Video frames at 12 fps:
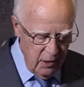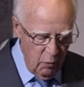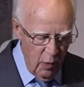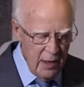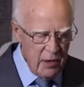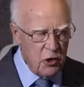
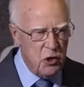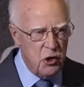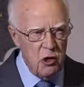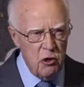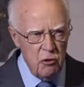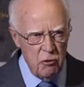When the
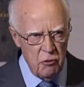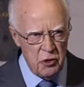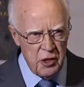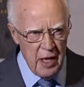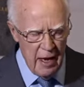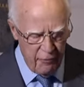
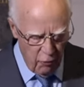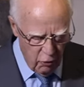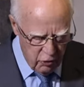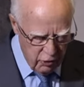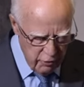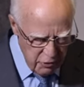Jews therefore
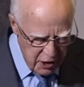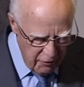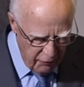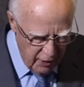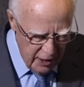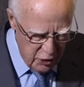
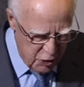crucified